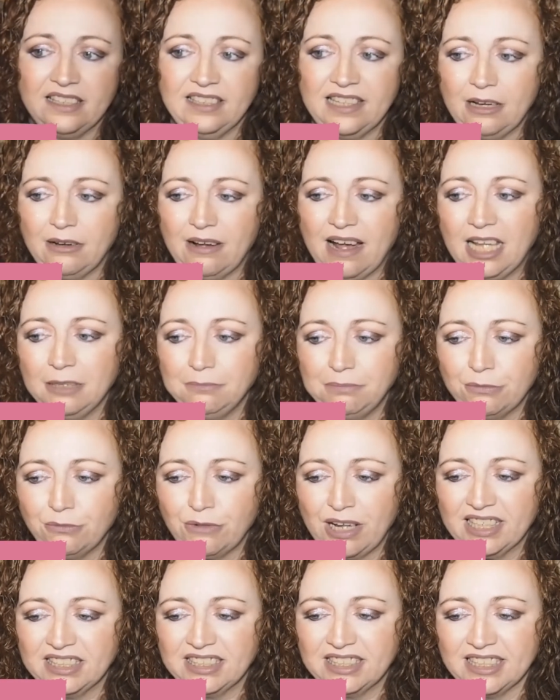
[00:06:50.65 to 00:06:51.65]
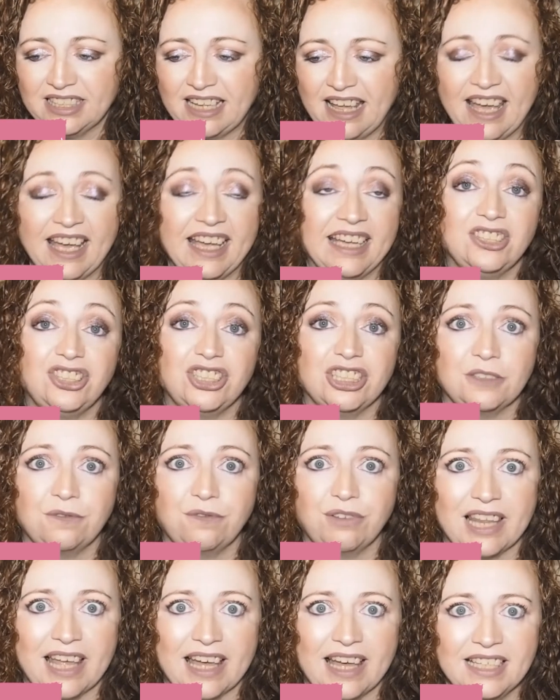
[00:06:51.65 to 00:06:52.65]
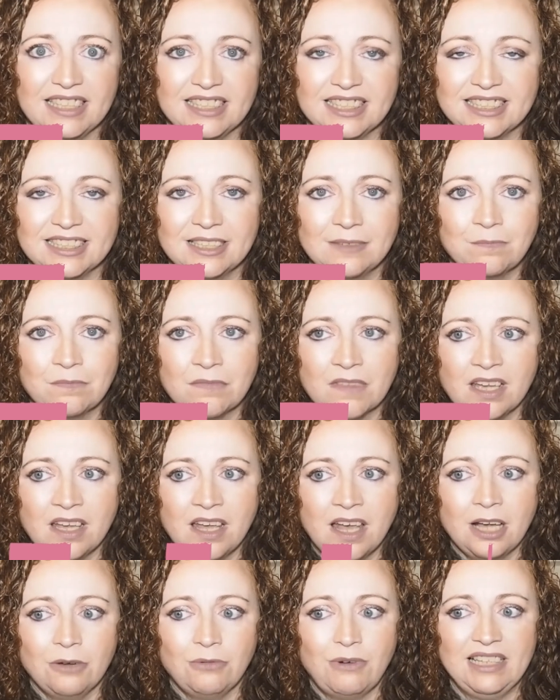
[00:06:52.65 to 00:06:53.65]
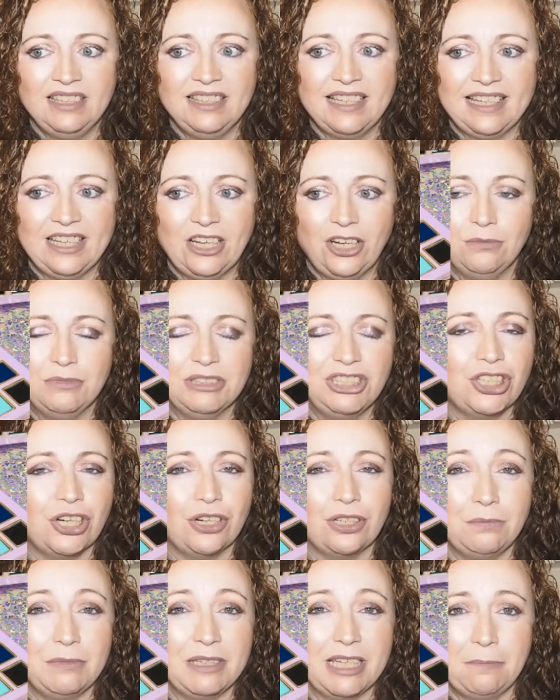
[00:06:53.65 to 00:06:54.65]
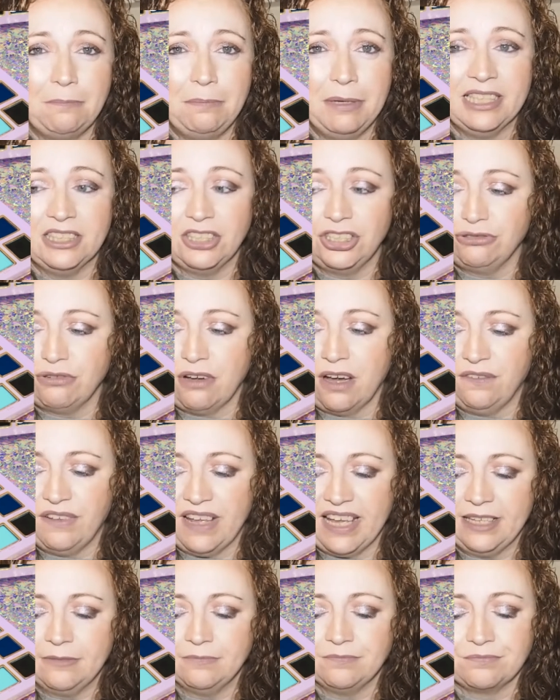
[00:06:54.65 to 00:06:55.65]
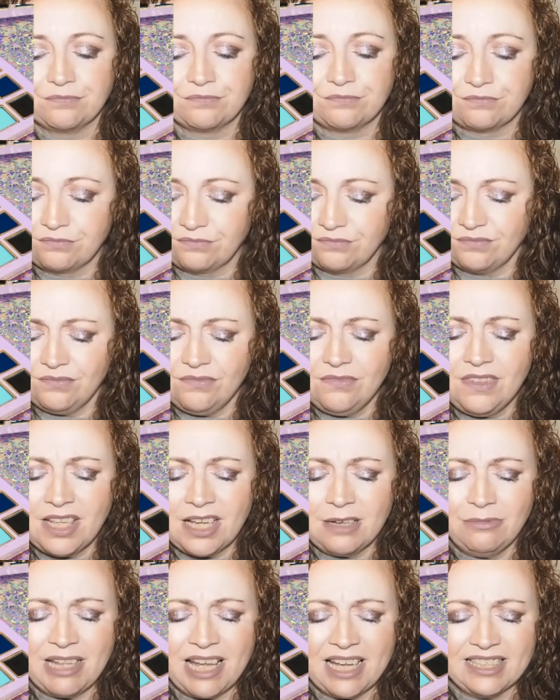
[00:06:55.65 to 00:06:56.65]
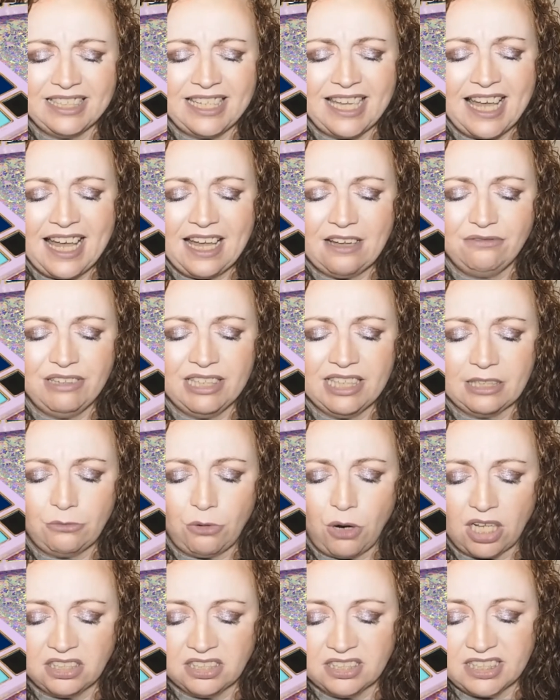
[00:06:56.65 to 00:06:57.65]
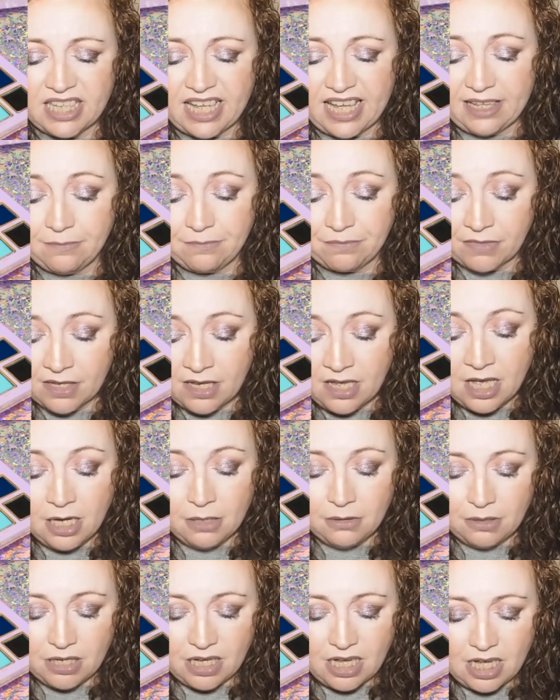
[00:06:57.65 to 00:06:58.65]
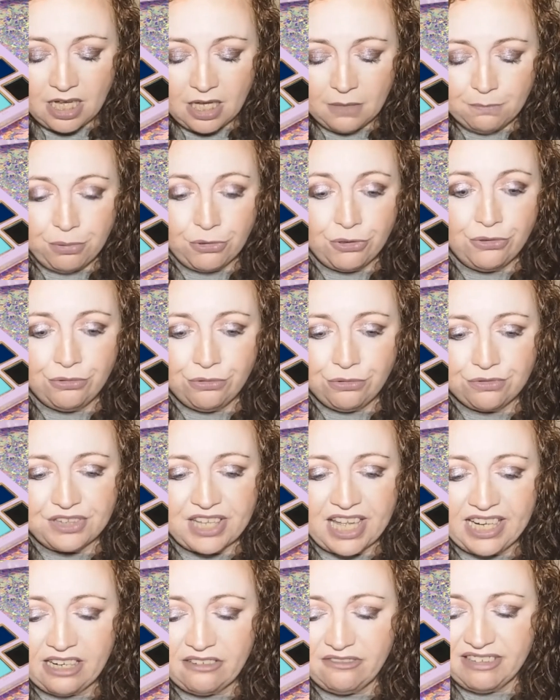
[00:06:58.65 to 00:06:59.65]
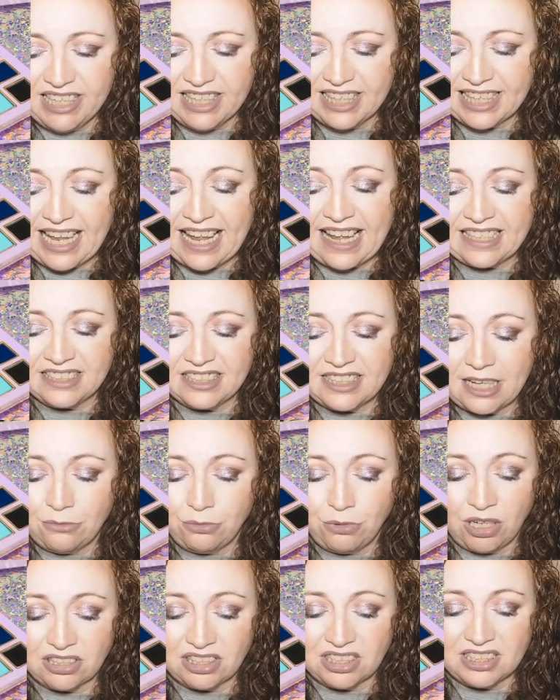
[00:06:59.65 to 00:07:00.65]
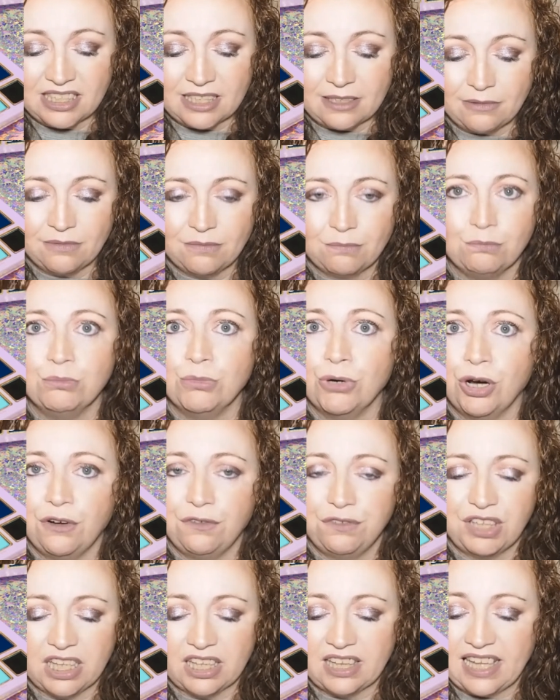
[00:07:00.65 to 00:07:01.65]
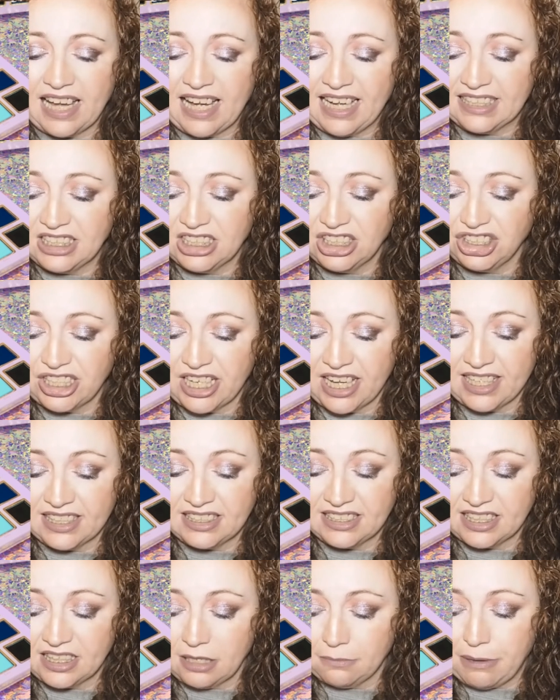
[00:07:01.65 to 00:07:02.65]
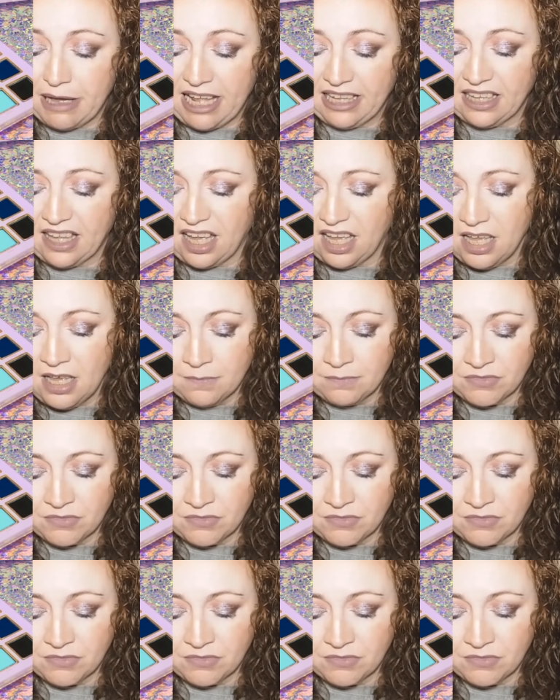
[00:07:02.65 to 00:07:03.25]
Now, I've been waiting ages for this. When Naomi showed me a picture of it, I'm like, yeah, I really want it. But then I realised I wanted it more for the lighter shades in the palette.